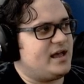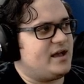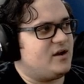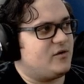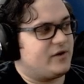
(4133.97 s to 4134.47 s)

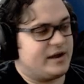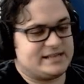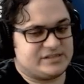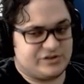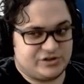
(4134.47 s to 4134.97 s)
or I
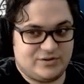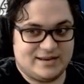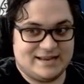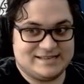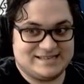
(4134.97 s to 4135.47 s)
guess they're
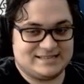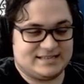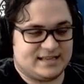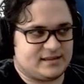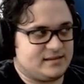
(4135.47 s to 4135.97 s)
unionizing
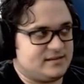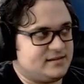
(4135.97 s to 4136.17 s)
technically.